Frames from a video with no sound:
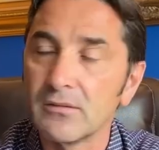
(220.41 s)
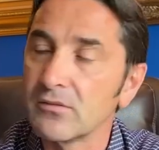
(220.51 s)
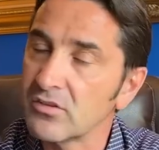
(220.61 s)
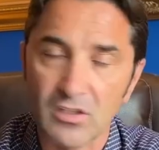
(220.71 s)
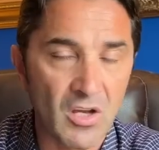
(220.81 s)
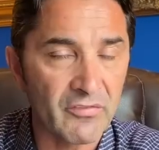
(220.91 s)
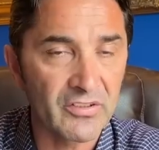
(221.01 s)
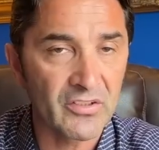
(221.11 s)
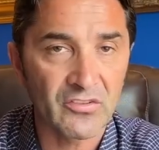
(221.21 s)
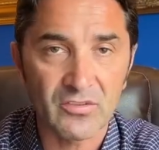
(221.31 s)
She's a
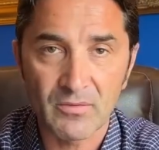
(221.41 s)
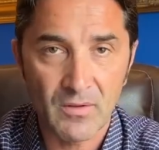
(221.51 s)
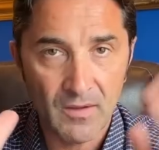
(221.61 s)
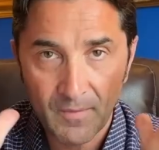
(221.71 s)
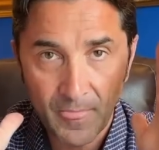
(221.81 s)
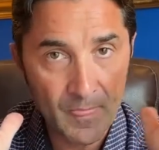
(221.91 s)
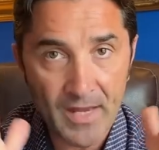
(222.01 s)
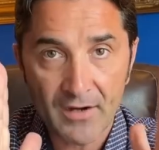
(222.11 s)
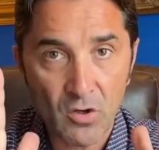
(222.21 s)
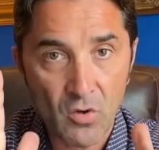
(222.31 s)
novice,
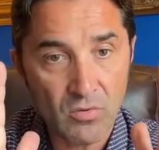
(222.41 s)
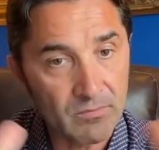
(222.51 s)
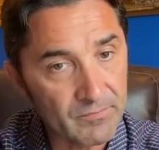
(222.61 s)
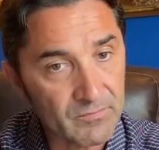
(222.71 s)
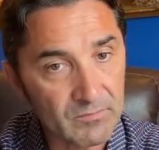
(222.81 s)
narrow.